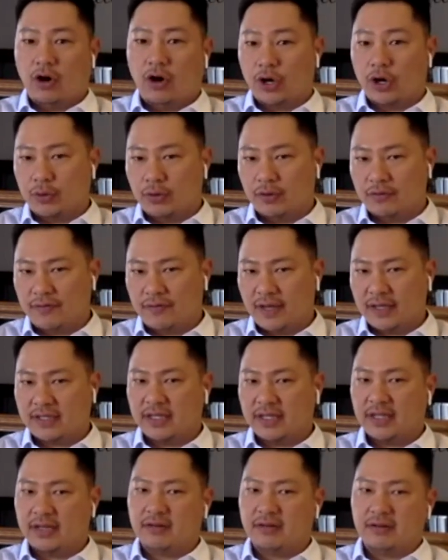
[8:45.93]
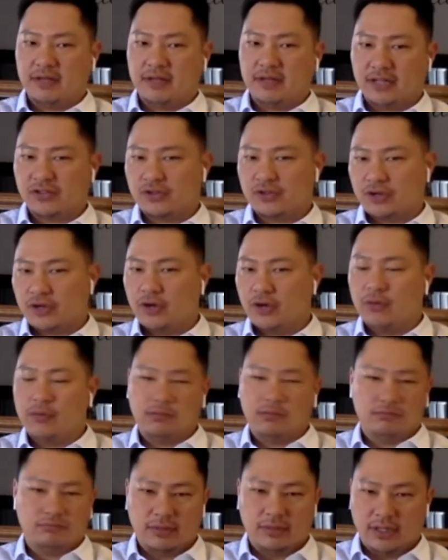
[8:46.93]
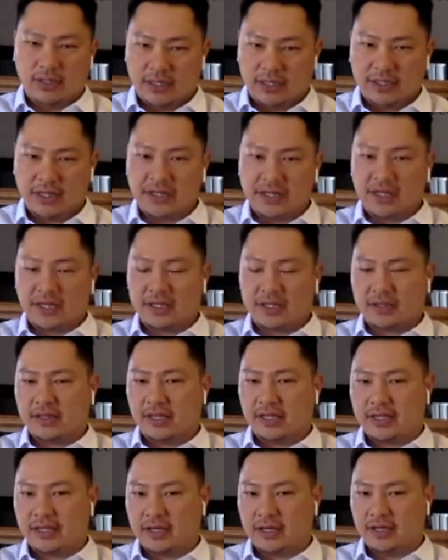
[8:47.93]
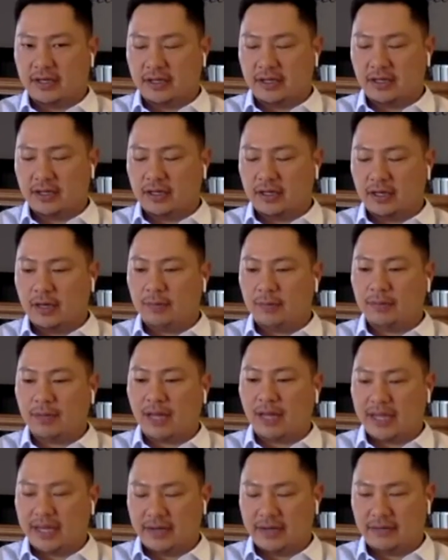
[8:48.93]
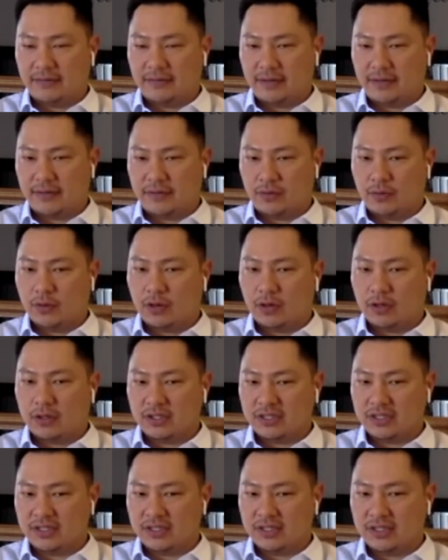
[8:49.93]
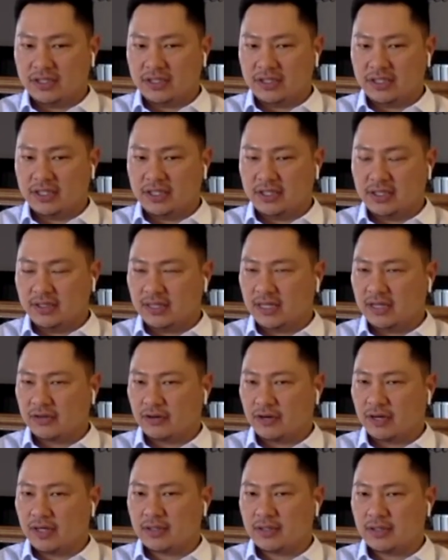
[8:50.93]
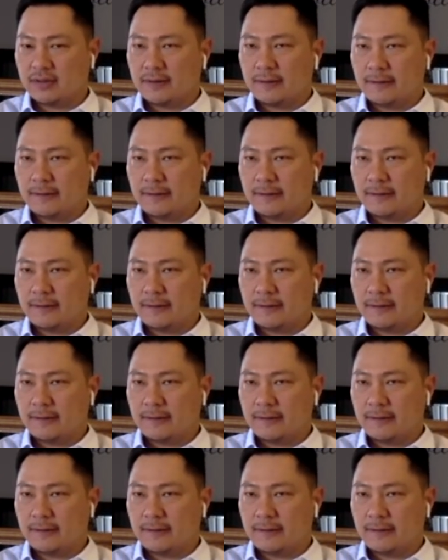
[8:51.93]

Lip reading: are you affected, yes or no? And then they can apply it if you are indeed in need. Is that correct?